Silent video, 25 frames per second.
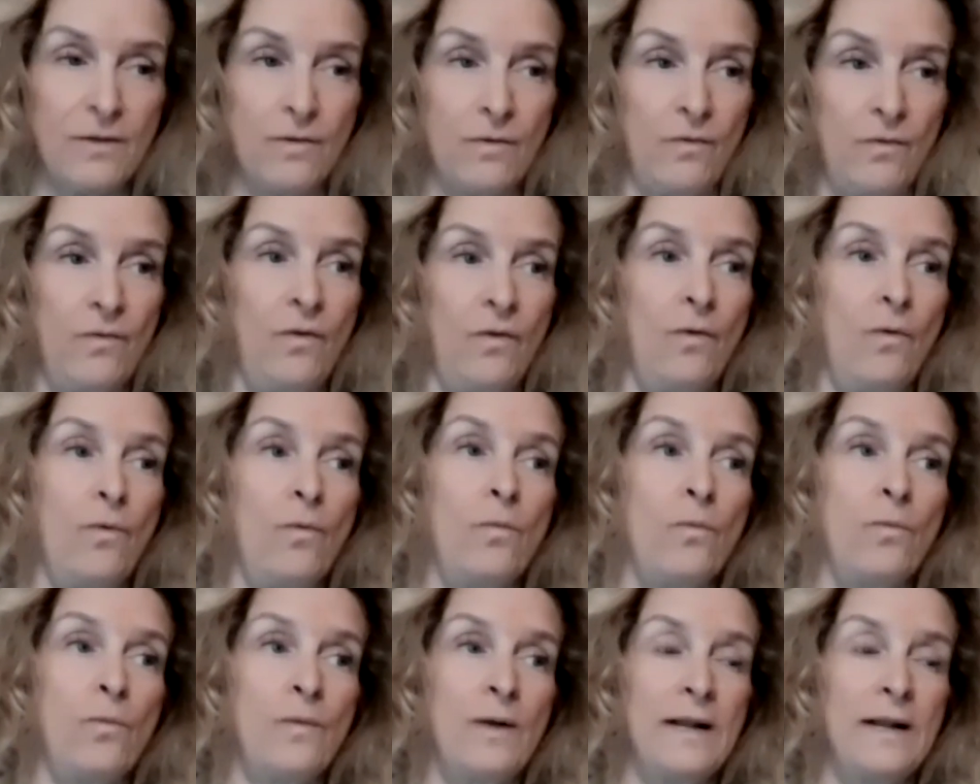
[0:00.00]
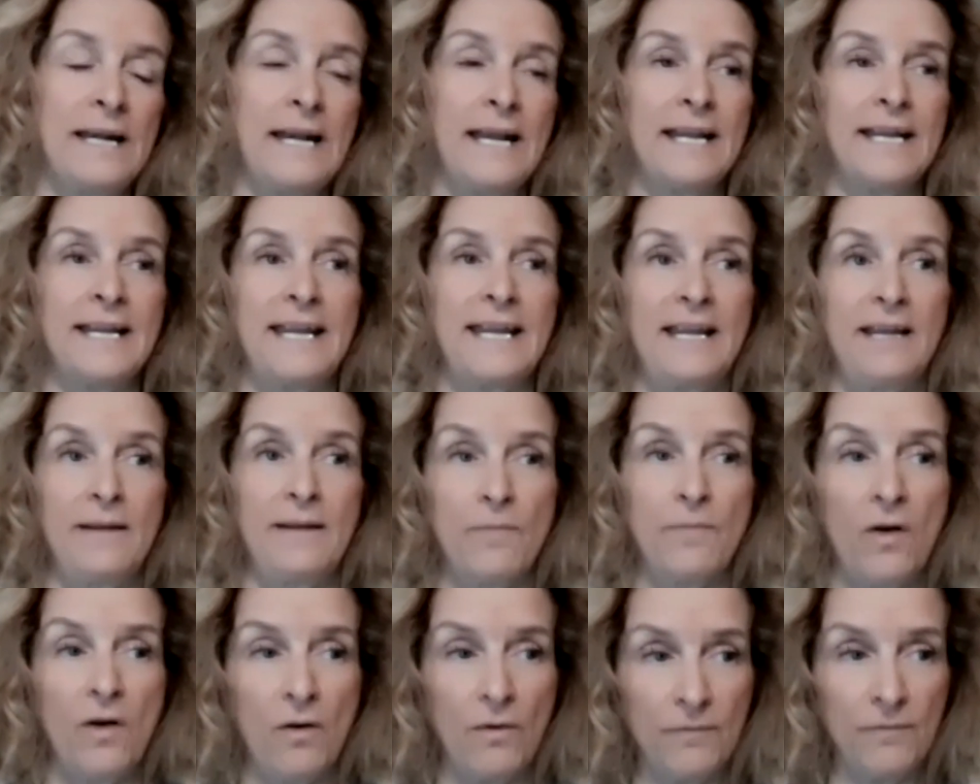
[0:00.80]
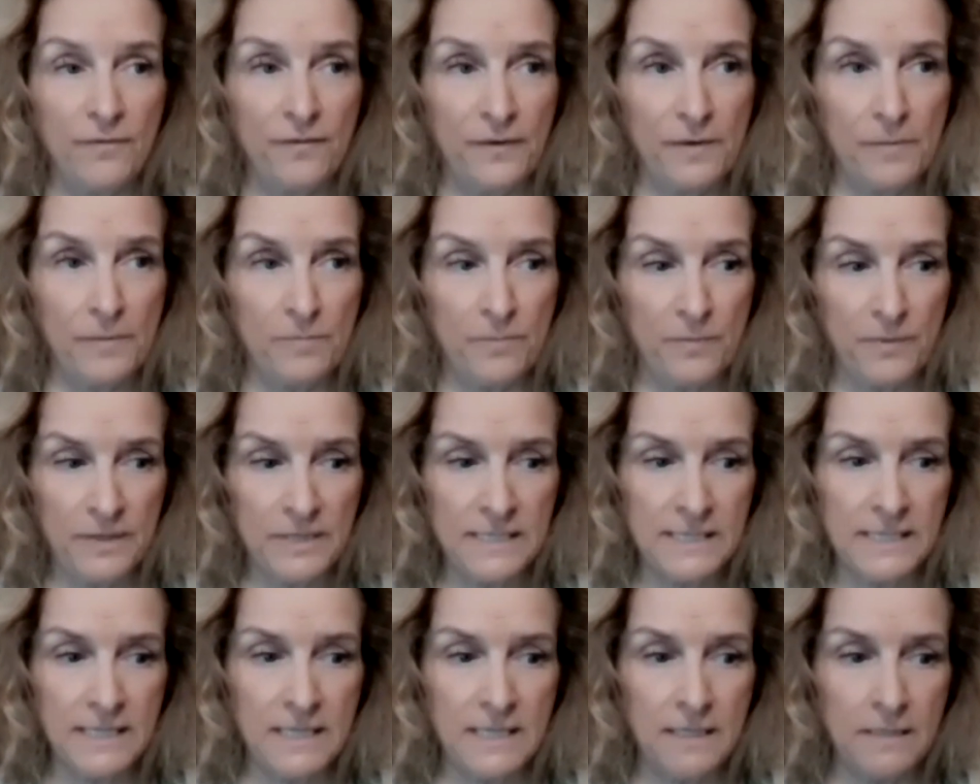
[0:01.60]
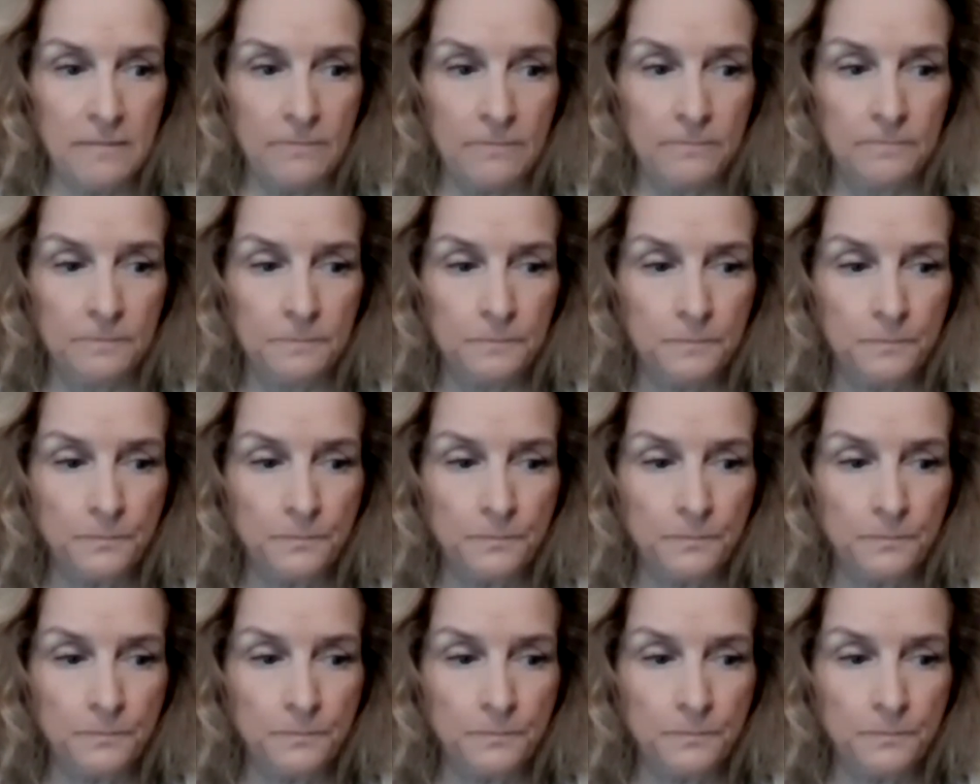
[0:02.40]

you. When I came home from prison,